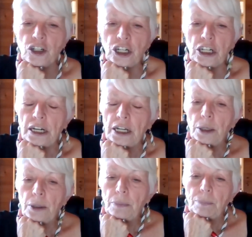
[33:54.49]
because you
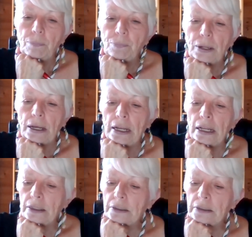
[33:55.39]

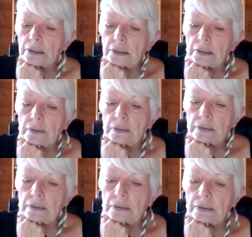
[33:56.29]
could.
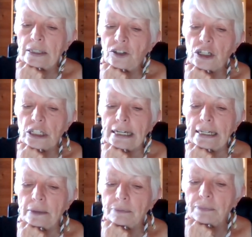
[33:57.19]

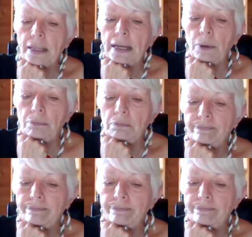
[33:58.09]
Interesting, that one.